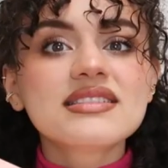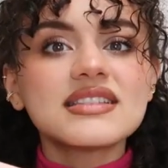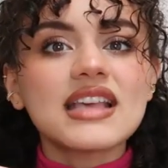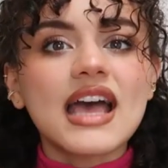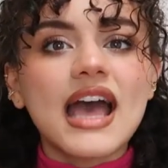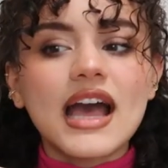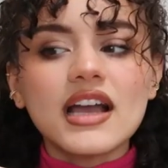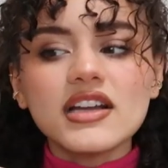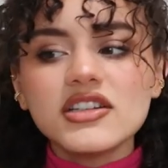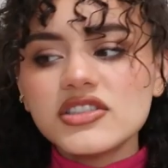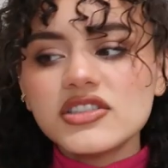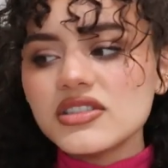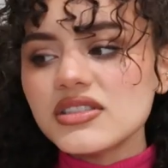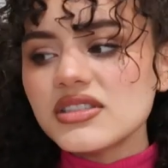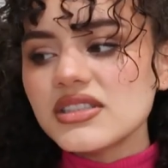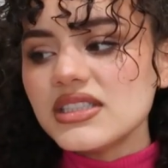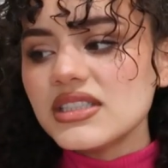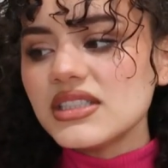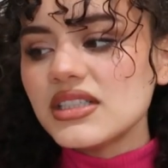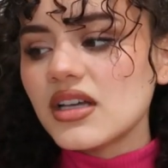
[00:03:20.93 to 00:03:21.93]
is
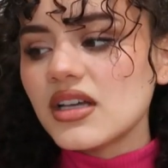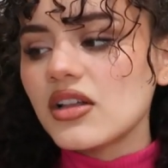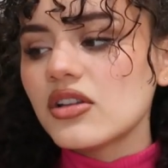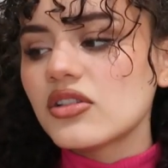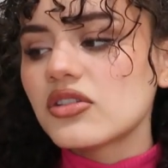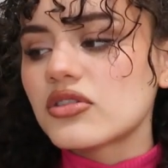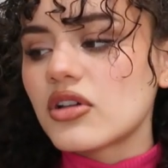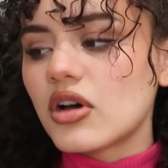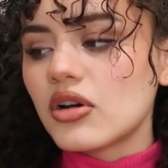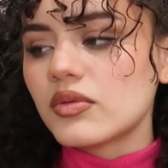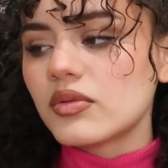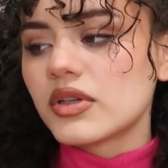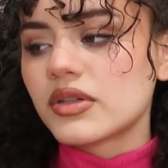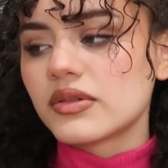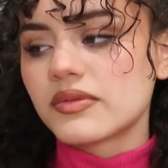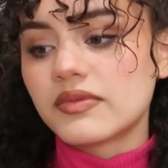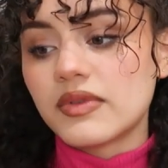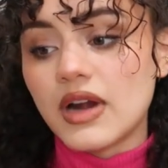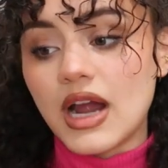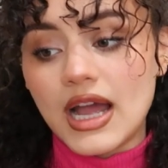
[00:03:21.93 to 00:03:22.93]
actually a
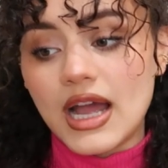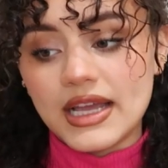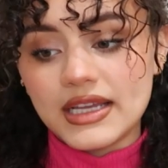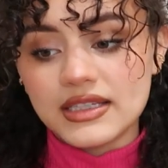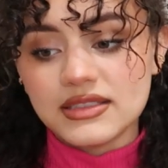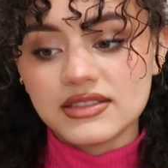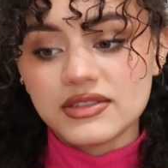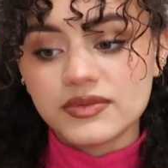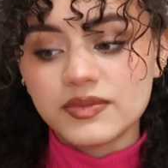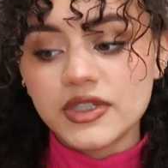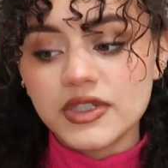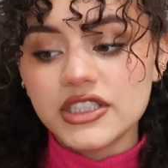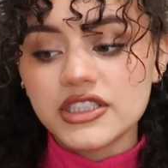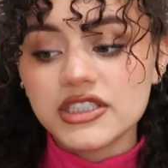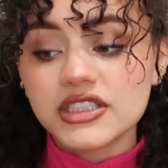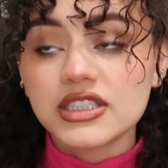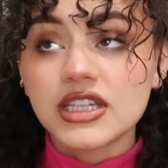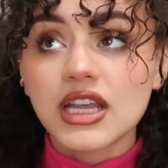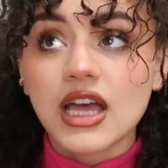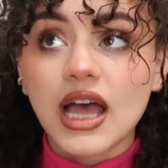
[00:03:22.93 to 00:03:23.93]
lower rise,
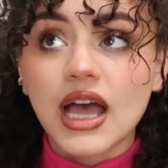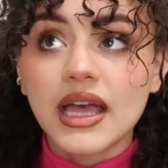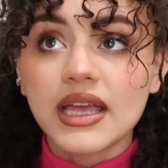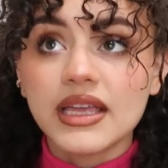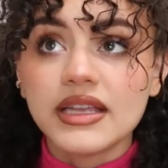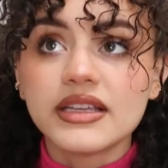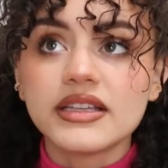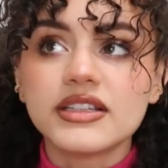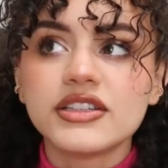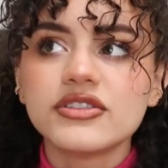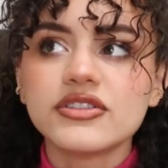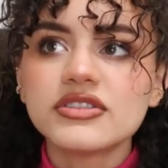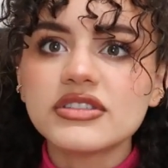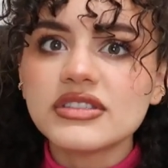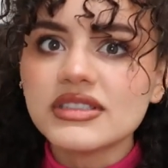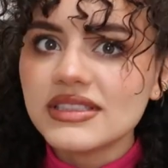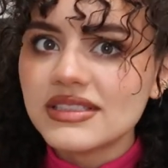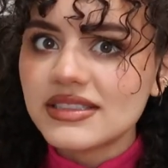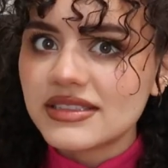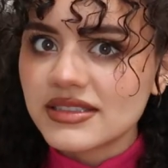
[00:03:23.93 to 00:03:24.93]
which I
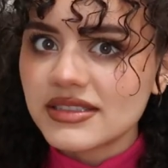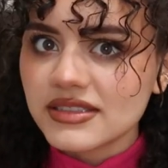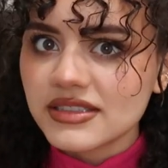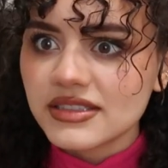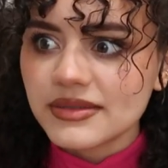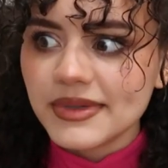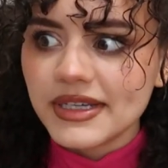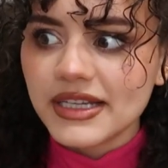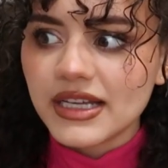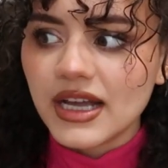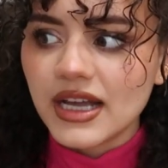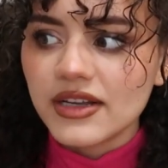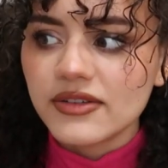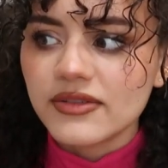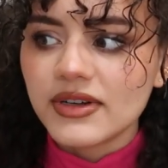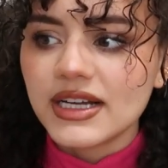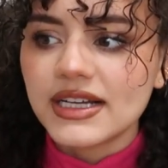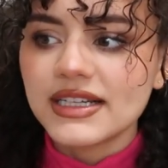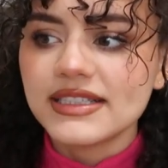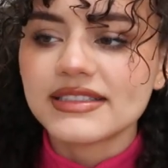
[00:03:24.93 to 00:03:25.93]
usually stick to my high
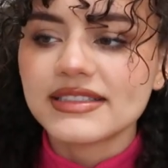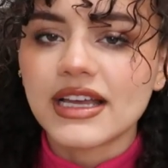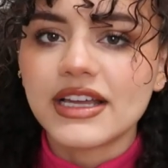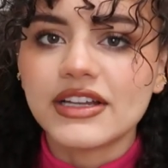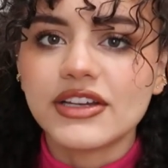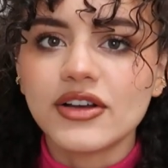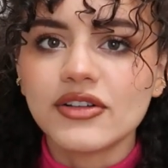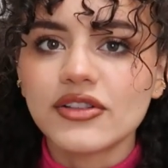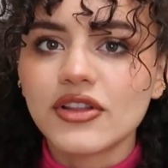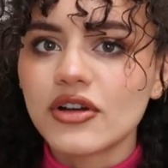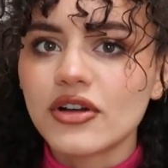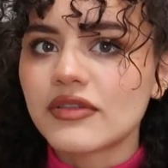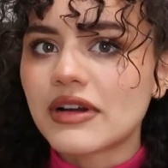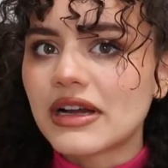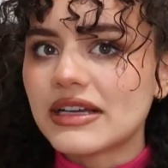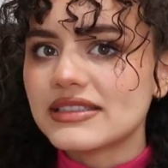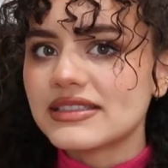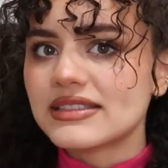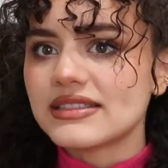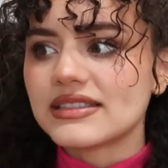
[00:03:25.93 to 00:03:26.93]
rise. I know low
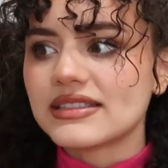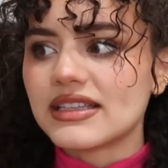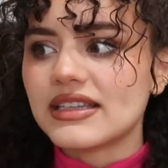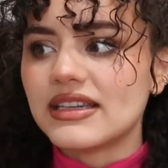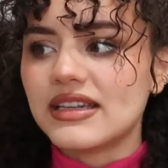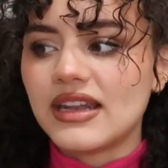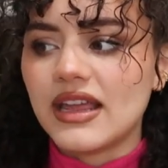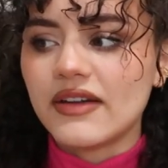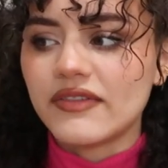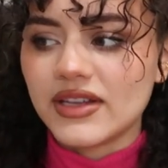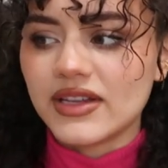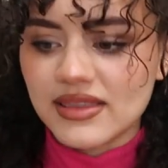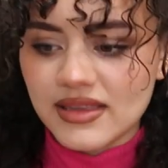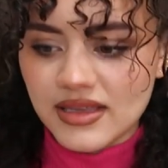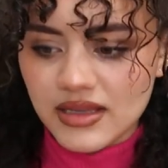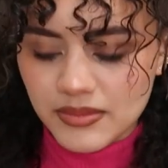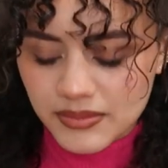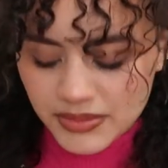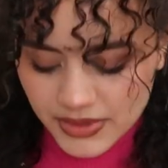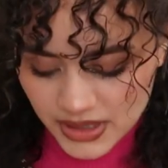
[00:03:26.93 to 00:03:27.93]
rise is in and
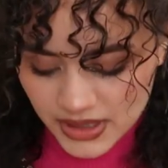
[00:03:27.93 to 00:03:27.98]
everything,